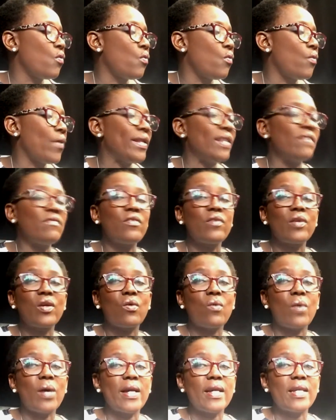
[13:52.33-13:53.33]
Whenever
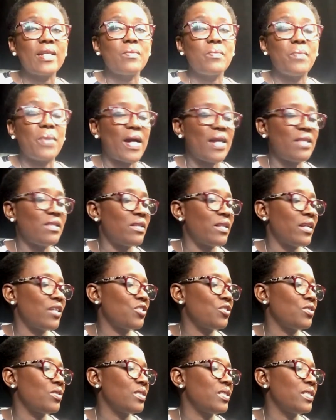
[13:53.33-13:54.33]
required by the
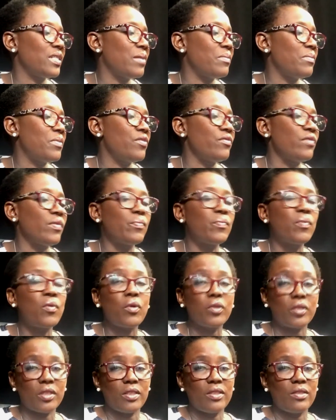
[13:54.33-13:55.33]
National Assembly,
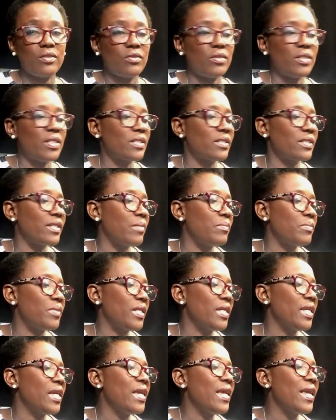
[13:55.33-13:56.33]
report to the
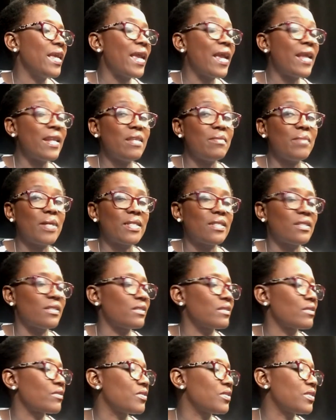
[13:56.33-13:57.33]
Assembly any matter
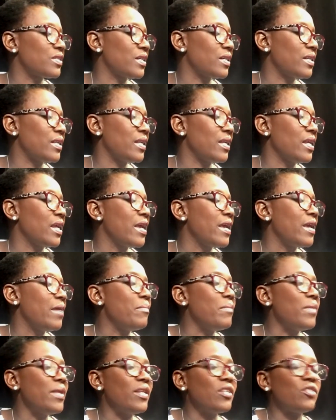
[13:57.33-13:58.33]
concerning a
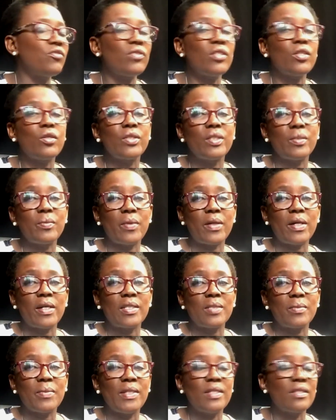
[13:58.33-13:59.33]
ministry or
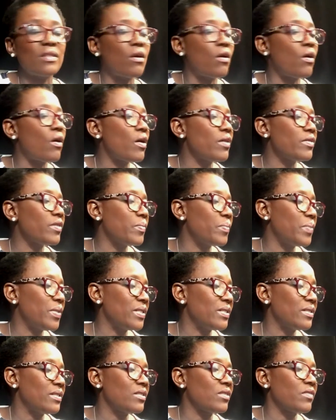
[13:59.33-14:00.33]
department or other
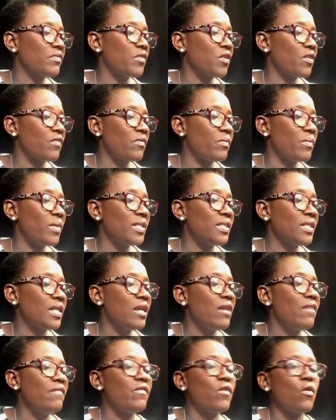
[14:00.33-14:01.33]
business of government
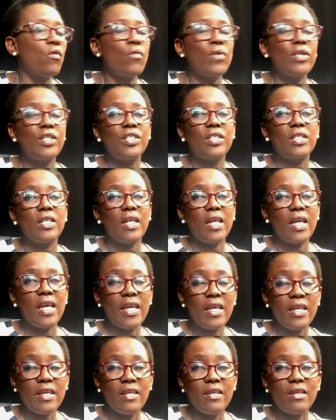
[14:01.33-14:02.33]
for which
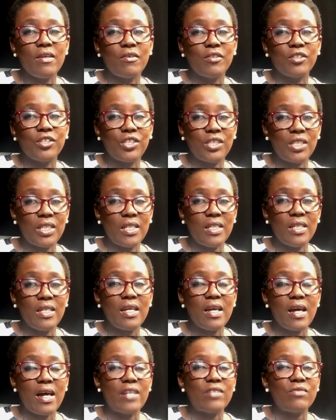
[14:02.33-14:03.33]
he or she
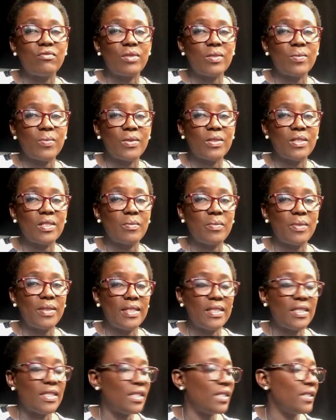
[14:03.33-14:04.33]
has
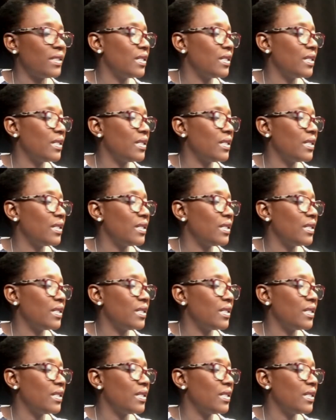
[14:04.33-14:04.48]
responsibility.